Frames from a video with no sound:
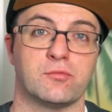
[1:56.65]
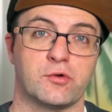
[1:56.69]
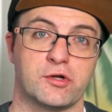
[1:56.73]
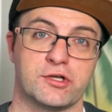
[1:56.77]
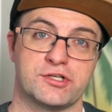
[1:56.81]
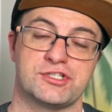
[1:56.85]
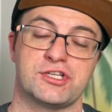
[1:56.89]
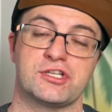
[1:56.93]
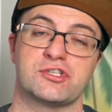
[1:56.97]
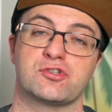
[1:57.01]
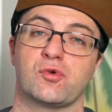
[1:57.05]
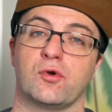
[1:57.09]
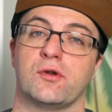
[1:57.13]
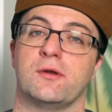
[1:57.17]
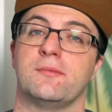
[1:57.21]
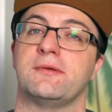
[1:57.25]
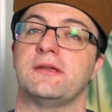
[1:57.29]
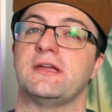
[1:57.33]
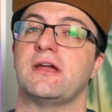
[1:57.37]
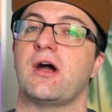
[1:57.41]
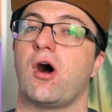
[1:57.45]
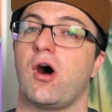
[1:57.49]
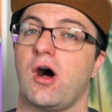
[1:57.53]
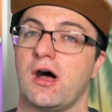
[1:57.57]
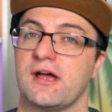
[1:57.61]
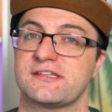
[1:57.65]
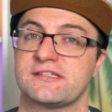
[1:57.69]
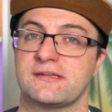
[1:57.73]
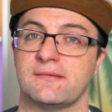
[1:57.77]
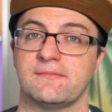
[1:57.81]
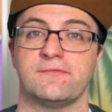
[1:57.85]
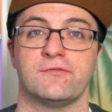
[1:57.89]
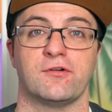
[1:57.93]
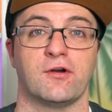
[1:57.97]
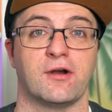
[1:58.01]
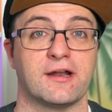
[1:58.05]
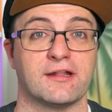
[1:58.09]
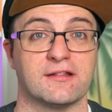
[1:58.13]
which is going to be awesome
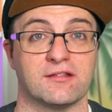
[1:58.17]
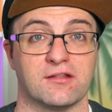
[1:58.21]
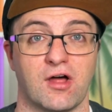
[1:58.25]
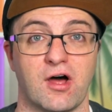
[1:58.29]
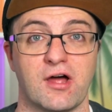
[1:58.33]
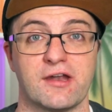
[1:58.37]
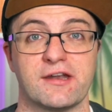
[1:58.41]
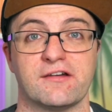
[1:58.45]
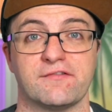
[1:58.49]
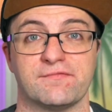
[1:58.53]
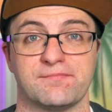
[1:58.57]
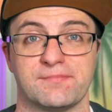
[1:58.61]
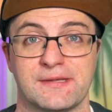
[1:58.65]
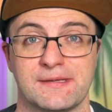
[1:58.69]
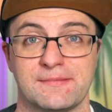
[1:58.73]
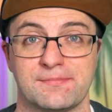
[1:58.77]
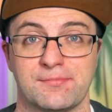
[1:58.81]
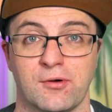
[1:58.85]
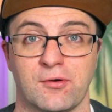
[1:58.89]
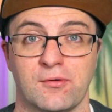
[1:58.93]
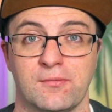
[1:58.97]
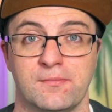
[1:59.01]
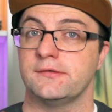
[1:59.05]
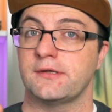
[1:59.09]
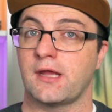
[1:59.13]
for a lot of people.